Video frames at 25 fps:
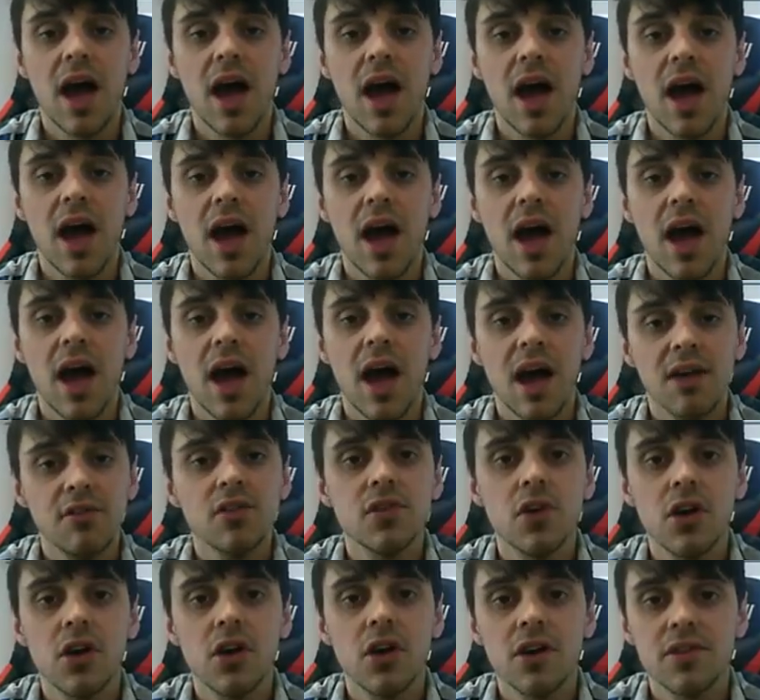you know,
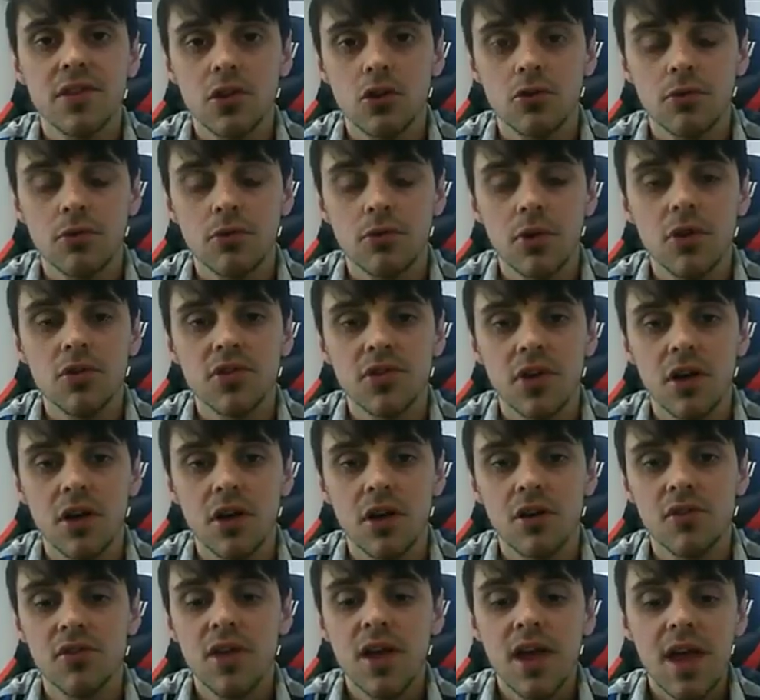advertising your own
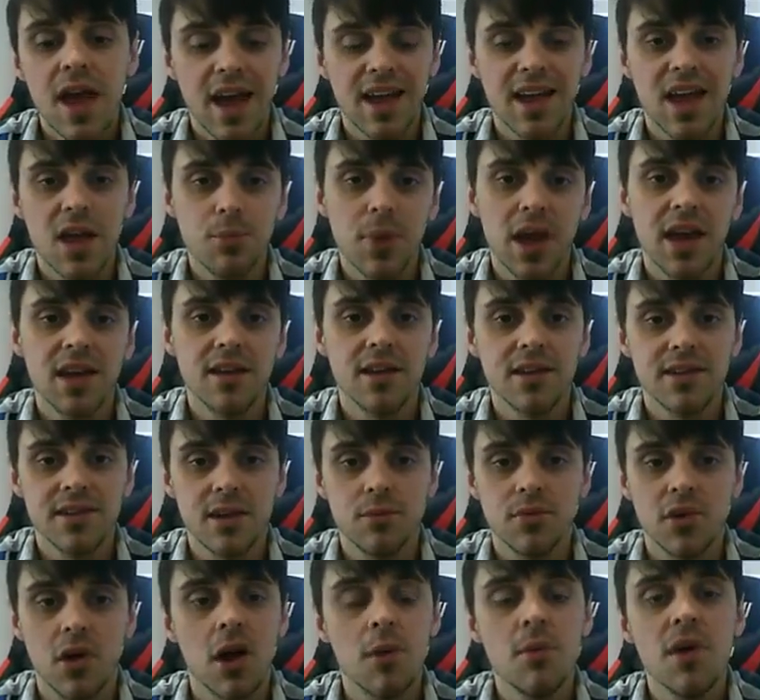stuff and getting
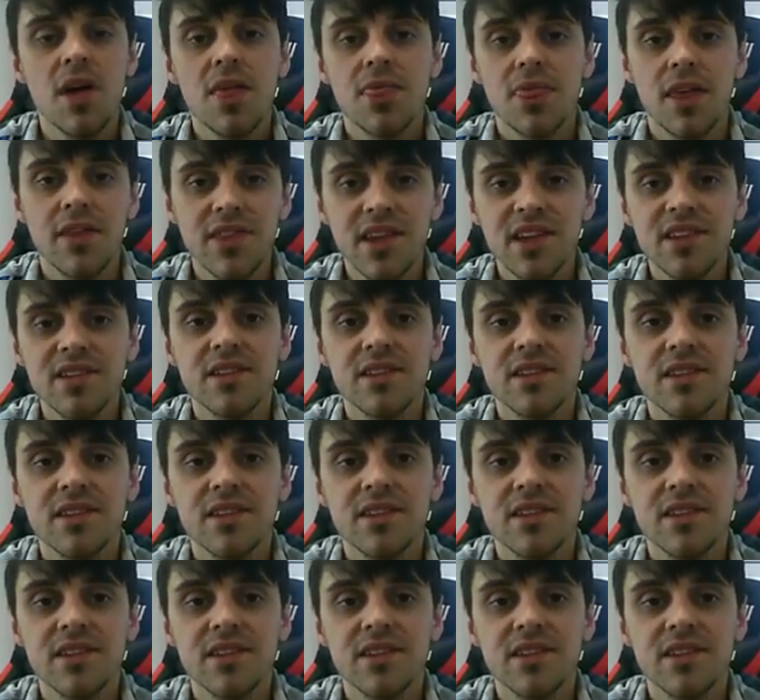paid at the same time,